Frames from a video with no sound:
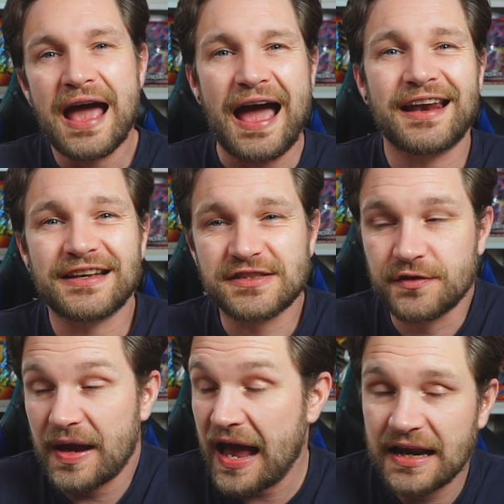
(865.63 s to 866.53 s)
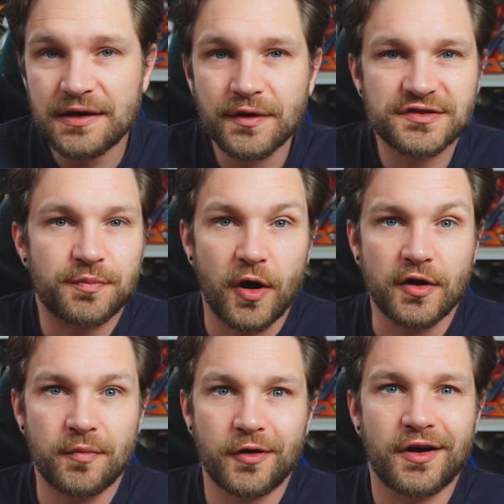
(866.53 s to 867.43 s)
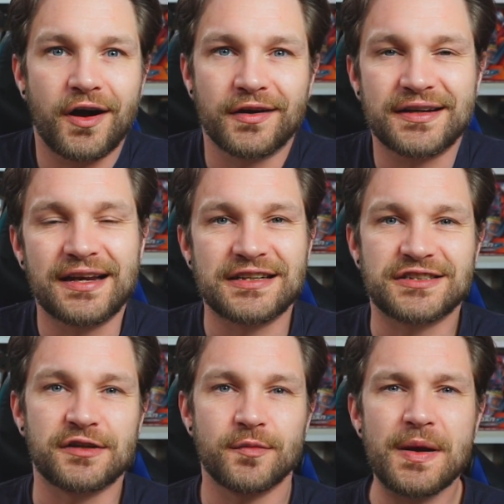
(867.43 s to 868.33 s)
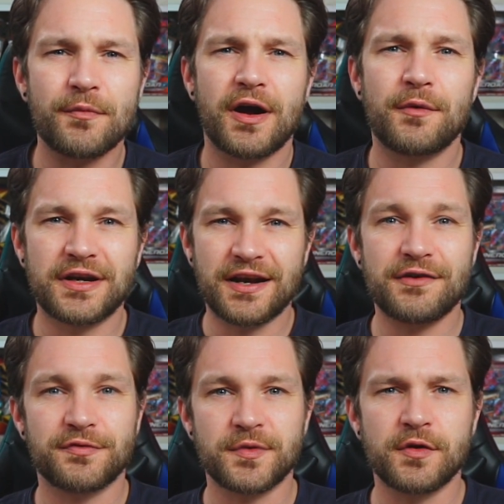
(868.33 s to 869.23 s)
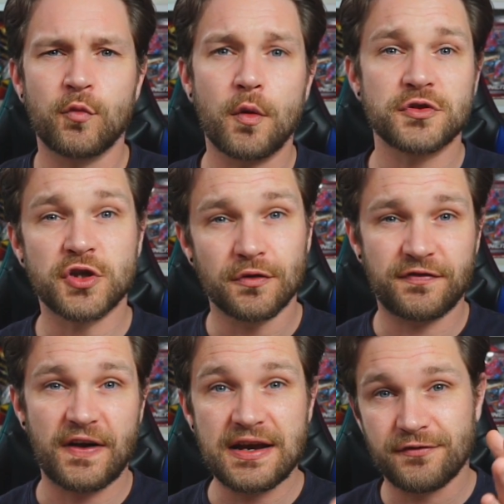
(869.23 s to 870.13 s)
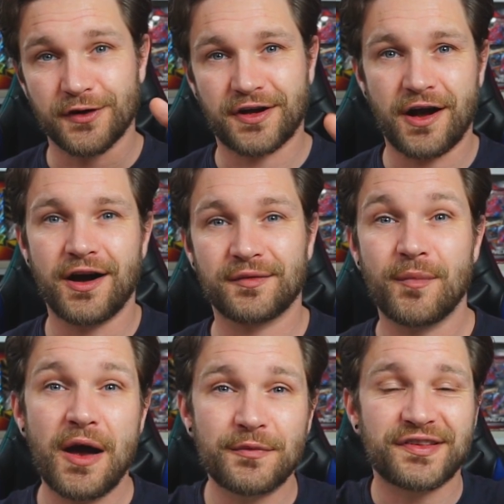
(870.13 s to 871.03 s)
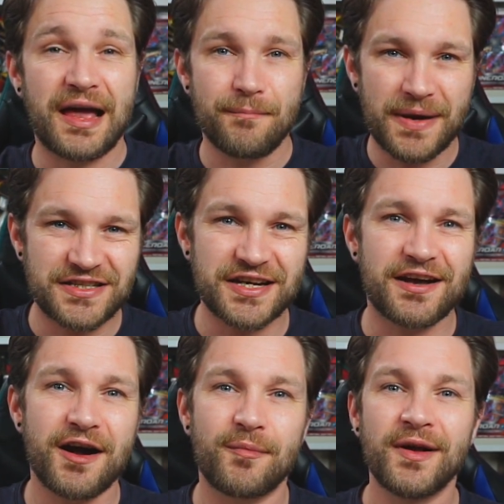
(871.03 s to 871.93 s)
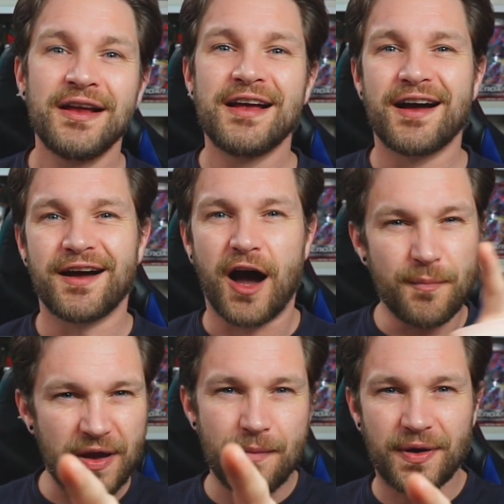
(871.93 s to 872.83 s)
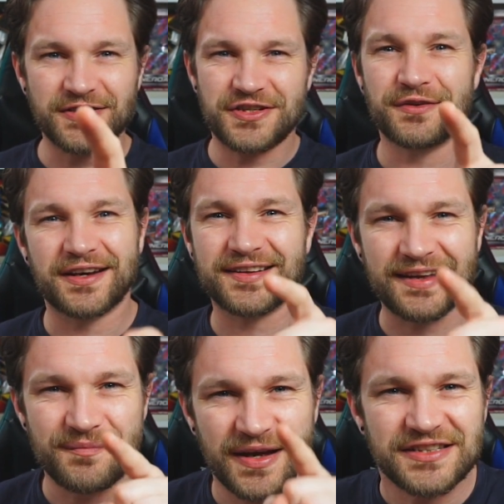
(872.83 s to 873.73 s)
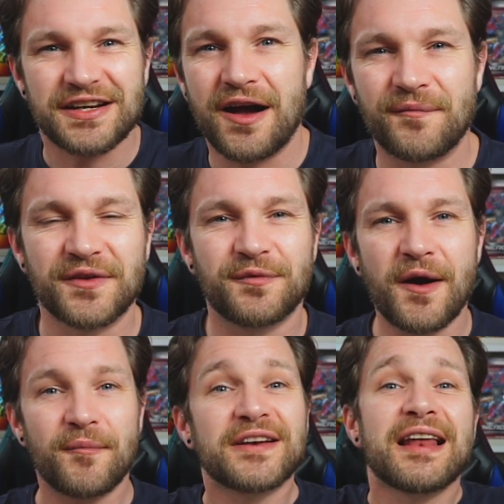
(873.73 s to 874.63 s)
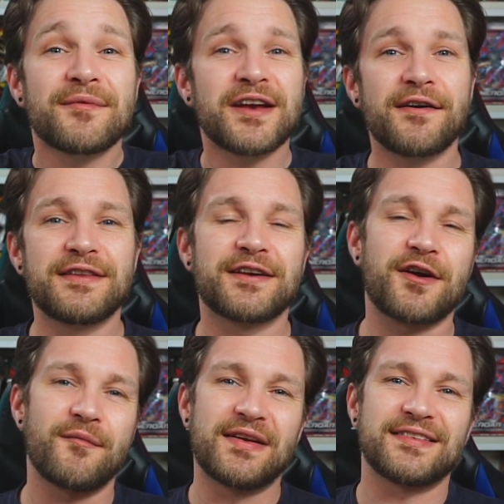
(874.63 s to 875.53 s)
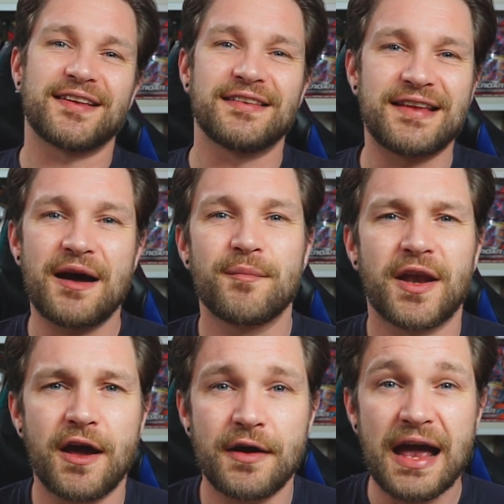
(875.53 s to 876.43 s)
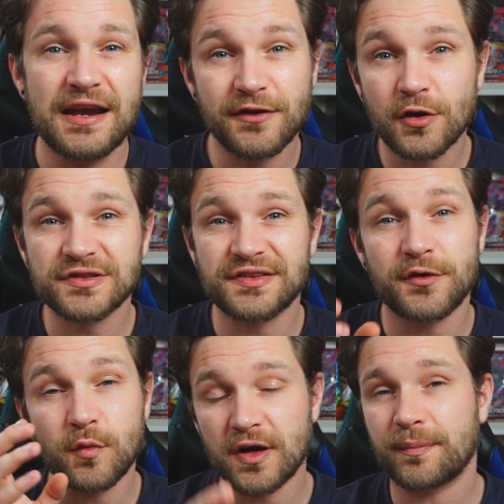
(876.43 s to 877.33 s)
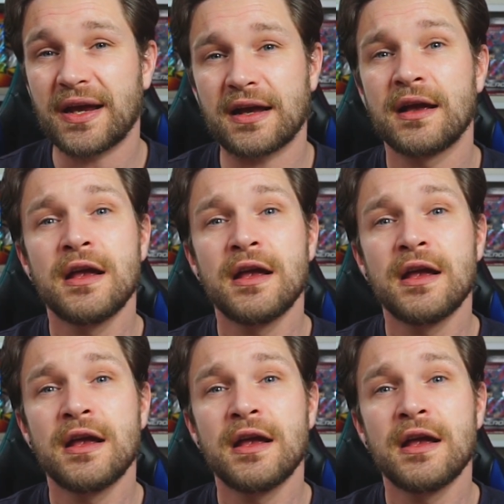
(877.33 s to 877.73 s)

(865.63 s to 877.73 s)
adding to anyone's Pokemon card collection. And remember, I want to know from you, what was your favourite card? Mine was that Magikarp. I bet a bunch of you are going to say Magikarp as well, but let me know in the comments down below. And of course, if you want to pick